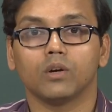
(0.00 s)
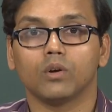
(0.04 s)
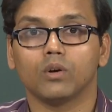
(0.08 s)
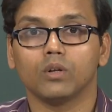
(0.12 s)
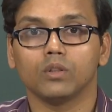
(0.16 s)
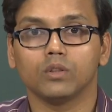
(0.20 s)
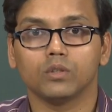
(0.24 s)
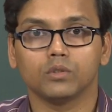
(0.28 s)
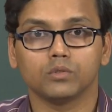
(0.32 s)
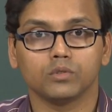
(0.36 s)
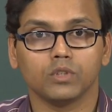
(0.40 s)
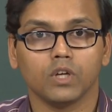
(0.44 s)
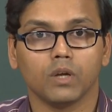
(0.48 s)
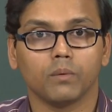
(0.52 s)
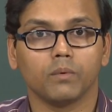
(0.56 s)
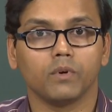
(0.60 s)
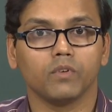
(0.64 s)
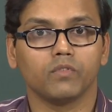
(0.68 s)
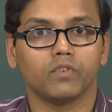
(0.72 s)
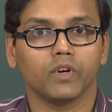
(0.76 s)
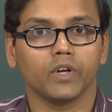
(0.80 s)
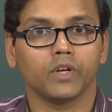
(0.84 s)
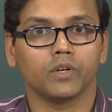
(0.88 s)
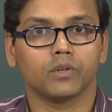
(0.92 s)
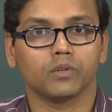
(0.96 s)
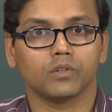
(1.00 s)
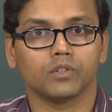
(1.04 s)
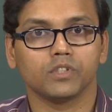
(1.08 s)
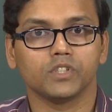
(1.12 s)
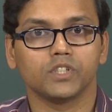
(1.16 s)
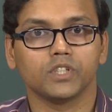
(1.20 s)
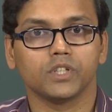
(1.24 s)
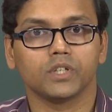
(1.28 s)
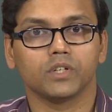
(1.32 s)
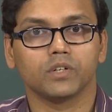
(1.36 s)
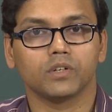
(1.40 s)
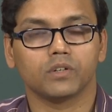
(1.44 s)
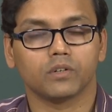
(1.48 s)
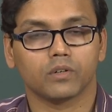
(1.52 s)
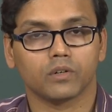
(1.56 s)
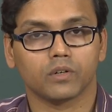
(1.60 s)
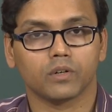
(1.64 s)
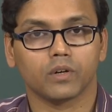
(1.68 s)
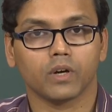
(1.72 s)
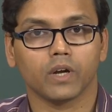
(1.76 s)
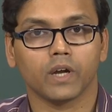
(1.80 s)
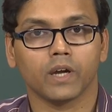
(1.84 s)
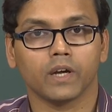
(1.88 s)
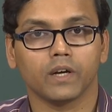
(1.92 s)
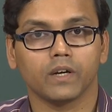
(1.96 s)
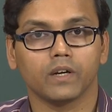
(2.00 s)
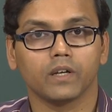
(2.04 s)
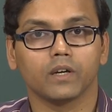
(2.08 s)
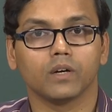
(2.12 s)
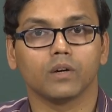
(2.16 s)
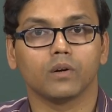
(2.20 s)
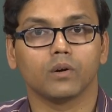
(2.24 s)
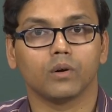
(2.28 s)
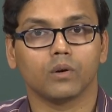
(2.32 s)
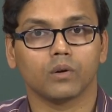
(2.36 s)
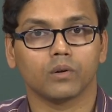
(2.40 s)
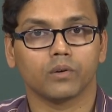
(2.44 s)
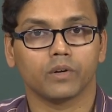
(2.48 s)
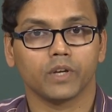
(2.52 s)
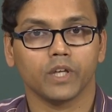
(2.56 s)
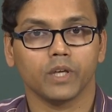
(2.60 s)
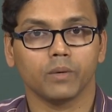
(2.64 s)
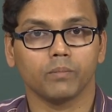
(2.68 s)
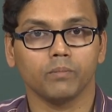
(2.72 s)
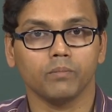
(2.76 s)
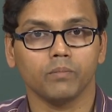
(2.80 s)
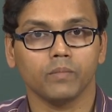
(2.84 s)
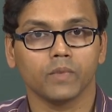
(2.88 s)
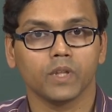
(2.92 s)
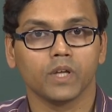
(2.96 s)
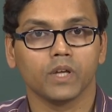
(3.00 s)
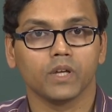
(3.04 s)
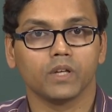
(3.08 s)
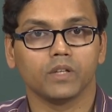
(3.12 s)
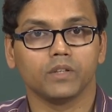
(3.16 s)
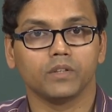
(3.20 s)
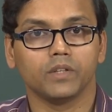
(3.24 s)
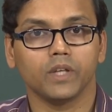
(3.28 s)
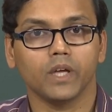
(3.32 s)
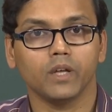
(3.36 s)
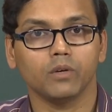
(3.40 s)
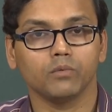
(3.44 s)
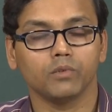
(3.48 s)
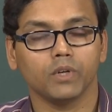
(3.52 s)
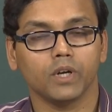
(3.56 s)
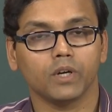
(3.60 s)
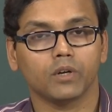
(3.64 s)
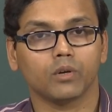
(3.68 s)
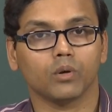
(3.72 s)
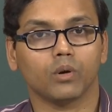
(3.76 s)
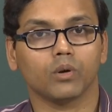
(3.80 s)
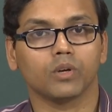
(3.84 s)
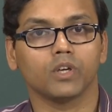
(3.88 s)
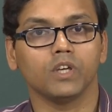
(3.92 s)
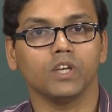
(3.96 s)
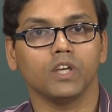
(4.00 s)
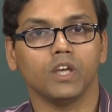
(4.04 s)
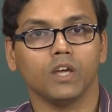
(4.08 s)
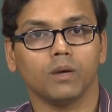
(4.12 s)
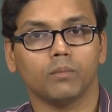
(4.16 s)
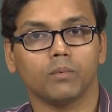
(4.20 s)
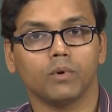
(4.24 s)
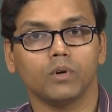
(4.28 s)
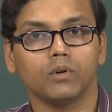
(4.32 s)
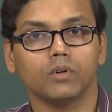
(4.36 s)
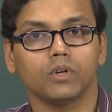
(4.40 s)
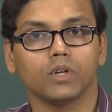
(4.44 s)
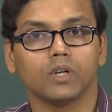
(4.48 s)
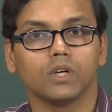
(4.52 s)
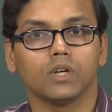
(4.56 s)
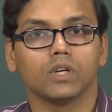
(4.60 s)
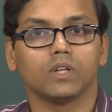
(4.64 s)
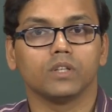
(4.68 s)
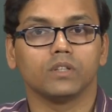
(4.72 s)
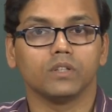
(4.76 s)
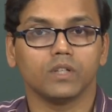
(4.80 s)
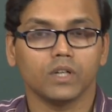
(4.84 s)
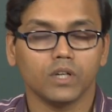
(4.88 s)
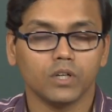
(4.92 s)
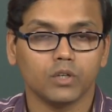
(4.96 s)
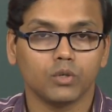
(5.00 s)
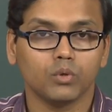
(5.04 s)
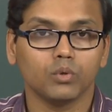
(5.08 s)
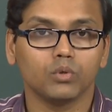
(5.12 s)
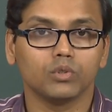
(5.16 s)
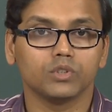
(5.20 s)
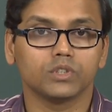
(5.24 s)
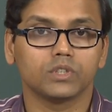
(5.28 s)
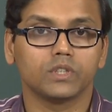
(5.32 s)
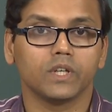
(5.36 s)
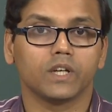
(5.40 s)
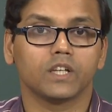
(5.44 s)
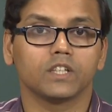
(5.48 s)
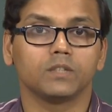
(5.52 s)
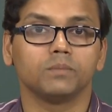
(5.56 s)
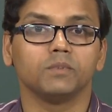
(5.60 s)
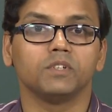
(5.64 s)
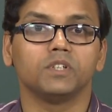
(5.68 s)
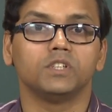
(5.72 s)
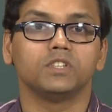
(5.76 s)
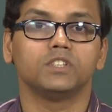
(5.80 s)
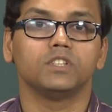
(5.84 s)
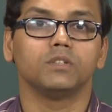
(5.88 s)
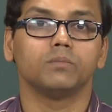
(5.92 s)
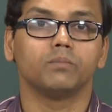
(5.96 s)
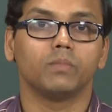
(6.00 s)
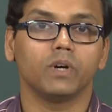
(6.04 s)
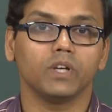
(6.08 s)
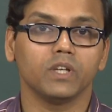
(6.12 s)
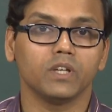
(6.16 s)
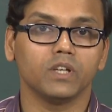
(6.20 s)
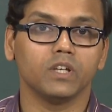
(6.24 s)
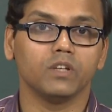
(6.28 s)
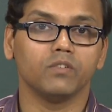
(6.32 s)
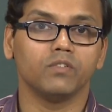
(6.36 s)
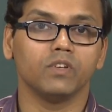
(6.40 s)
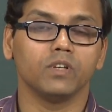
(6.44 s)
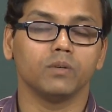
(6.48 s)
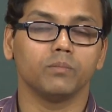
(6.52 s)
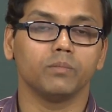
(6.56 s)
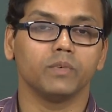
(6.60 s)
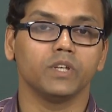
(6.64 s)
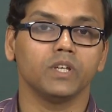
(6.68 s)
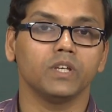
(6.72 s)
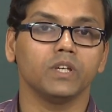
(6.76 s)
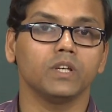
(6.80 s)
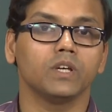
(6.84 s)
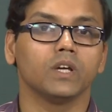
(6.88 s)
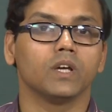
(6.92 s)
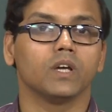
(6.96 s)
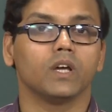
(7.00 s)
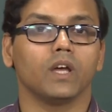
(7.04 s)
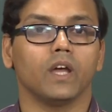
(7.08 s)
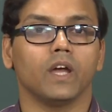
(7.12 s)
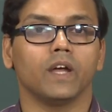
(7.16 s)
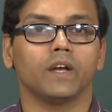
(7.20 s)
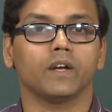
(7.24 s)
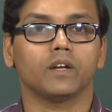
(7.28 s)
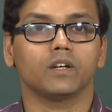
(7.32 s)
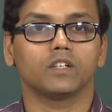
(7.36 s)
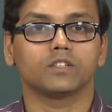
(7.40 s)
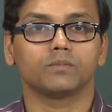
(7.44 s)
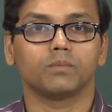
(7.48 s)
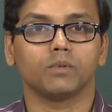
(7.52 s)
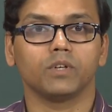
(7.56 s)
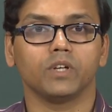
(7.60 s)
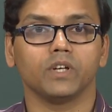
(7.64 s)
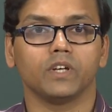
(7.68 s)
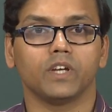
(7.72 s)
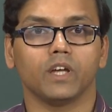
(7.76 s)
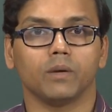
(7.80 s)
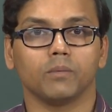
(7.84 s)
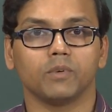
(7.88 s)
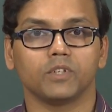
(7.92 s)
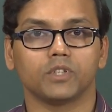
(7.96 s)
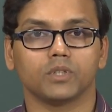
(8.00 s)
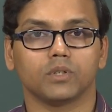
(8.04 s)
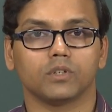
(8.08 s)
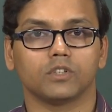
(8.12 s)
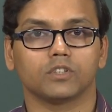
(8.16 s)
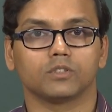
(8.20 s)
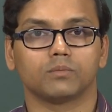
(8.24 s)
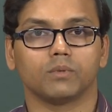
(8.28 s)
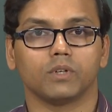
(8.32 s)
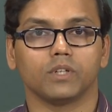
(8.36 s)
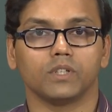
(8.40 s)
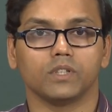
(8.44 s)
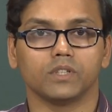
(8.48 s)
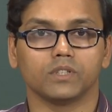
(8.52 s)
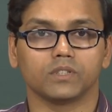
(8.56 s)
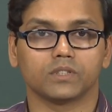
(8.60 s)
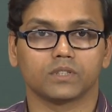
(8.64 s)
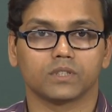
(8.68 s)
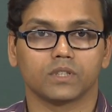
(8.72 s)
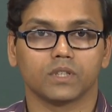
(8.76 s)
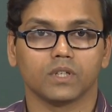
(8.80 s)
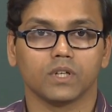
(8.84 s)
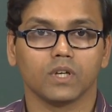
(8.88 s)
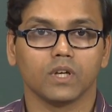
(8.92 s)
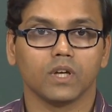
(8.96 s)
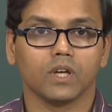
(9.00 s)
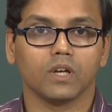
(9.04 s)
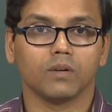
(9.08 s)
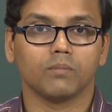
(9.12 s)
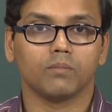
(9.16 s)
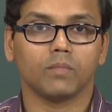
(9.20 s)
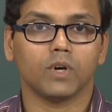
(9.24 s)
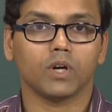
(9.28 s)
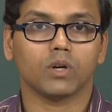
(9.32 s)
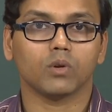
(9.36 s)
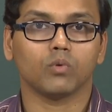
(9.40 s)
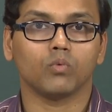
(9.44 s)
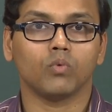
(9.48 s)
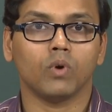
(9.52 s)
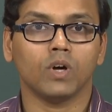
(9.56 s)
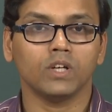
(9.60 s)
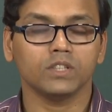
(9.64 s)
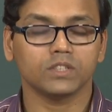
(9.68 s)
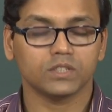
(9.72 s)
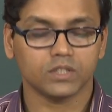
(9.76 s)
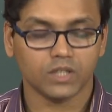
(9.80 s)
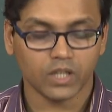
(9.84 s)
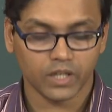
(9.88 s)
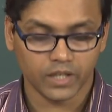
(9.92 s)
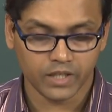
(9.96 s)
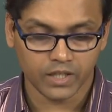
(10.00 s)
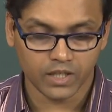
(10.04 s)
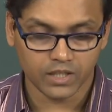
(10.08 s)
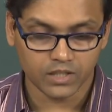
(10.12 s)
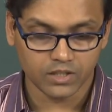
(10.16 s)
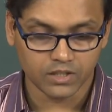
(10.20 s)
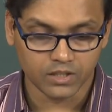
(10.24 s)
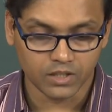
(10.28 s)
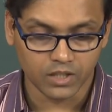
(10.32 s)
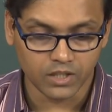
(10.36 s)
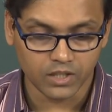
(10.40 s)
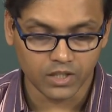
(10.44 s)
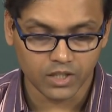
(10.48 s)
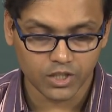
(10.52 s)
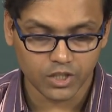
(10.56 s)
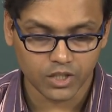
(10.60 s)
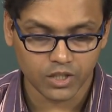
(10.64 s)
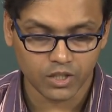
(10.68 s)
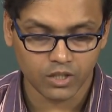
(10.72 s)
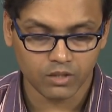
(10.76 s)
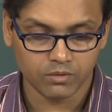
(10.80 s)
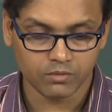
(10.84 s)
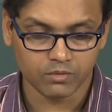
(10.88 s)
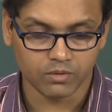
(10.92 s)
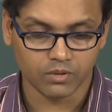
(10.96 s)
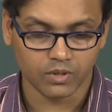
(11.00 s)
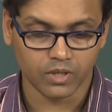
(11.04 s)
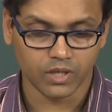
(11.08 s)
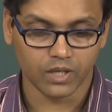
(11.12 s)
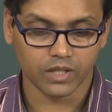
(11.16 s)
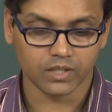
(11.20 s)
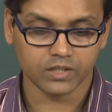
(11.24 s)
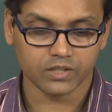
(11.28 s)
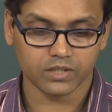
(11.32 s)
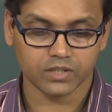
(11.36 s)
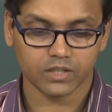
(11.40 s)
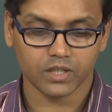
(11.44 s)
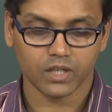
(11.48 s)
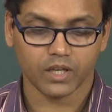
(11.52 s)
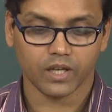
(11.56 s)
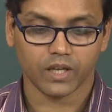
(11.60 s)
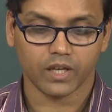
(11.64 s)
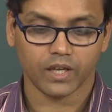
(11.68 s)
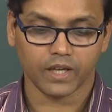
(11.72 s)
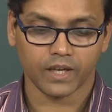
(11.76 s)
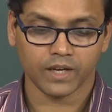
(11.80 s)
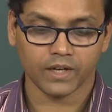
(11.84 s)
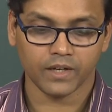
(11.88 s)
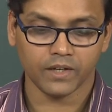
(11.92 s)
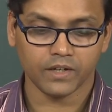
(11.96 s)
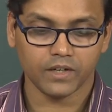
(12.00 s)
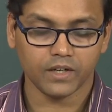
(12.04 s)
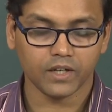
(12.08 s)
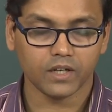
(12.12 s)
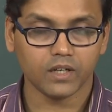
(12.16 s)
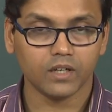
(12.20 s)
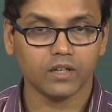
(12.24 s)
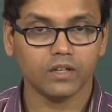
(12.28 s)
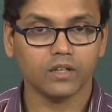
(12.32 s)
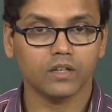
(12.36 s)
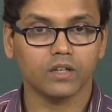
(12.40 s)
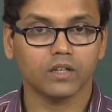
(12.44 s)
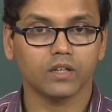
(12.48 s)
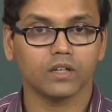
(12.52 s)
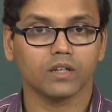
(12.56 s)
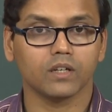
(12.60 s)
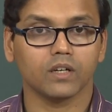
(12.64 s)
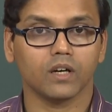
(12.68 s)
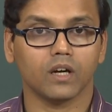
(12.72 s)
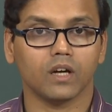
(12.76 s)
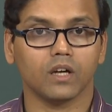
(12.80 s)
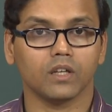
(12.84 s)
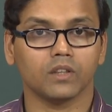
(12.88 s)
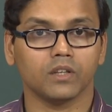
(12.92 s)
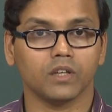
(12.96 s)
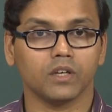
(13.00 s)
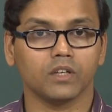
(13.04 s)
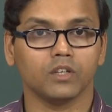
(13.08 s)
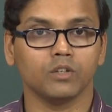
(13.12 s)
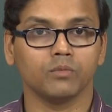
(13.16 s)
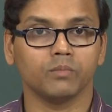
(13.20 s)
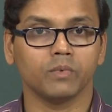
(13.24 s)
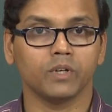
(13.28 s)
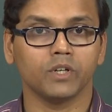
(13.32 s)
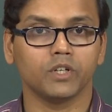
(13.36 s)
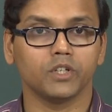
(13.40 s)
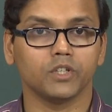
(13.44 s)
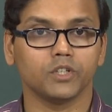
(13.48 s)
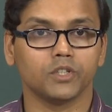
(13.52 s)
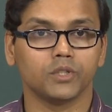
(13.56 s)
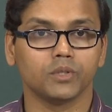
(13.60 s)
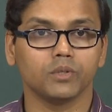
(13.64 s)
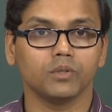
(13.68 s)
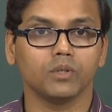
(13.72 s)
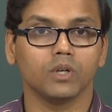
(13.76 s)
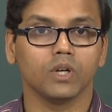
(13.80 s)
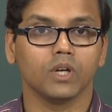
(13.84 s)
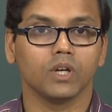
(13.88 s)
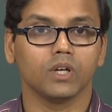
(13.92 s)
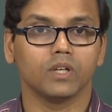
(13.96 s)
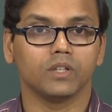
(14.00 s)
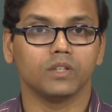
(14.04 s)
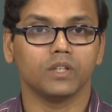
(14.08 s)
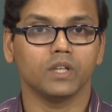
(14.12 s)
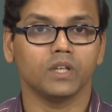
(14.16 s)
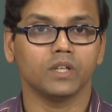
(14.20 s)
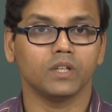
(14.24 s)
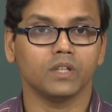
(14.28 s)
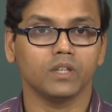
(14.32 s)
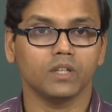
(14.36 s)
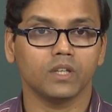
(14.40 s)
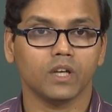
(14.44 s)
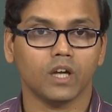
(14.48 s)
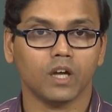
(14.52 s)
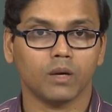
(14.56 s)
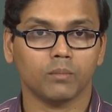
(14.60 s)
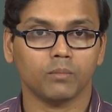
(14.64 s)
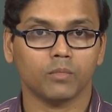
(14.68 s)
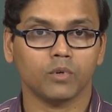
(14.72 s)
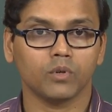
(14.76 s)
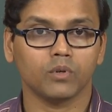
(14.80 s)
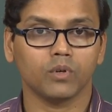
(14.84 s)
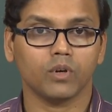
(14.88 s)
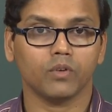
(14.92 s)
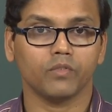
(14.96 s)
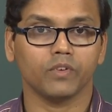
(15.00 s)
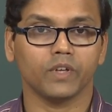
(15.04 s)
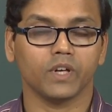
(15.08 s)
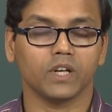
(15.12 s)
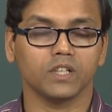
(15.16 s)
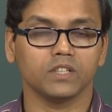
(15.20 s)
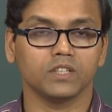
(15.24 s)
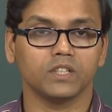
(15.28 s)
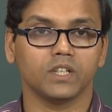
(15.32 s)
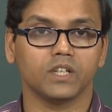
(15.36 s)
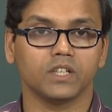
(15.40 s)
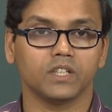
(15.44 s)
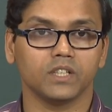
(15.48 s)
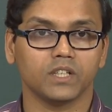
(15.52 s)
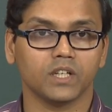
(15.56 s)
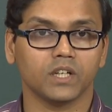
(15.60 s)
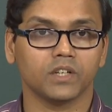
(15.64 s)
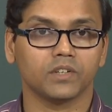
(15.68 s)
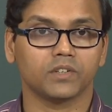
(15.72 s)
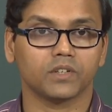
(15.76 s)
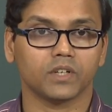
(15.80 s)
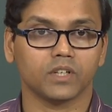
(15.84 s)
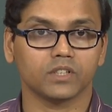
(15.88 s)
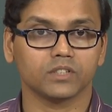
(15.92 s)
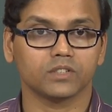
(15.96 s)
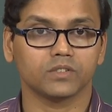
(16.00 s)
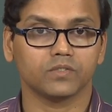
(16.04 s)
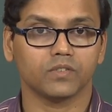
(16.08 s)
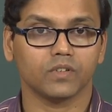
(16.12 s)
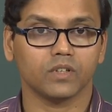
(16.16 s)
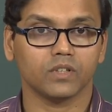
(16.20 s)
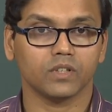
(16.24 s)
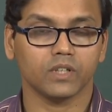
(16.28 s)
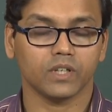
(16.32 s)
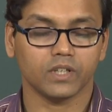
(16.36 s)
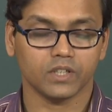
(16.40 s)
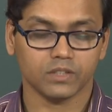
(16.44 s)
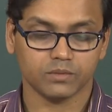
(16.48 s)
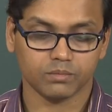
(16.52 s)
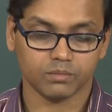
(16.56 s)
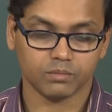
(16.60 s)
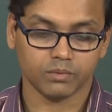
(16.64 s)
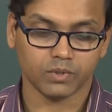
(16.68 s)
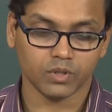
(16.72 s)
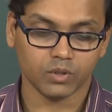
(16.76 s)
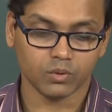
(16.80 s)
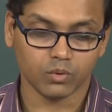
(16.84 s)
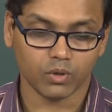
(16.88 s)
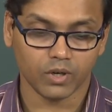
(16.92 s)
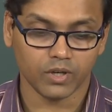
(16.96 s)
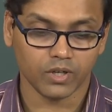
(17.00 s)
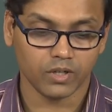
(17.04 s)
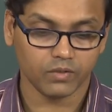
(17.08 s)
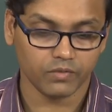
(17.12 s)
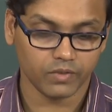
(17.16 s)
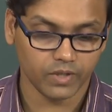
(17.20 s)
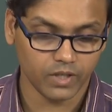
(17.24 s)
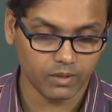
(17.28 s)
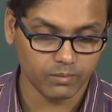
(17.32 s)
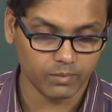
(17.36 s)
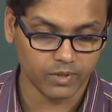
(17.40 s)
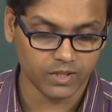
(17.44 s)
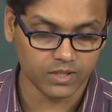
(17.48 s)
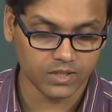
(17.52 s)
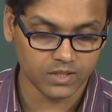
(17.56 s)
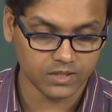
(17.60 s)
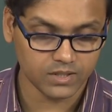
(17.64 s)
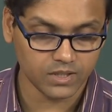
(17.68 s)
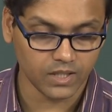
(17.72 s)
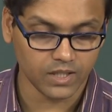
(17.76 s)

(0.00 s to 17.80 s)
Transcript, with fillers: all those we have defined Röntgen, RAD or REM, there we are talking about the dose that has been received by a living being and corresponding damage caused by this. But once the energy radiation has entered the human tissue, then the amount of energy that you can transfer that is being quantified by this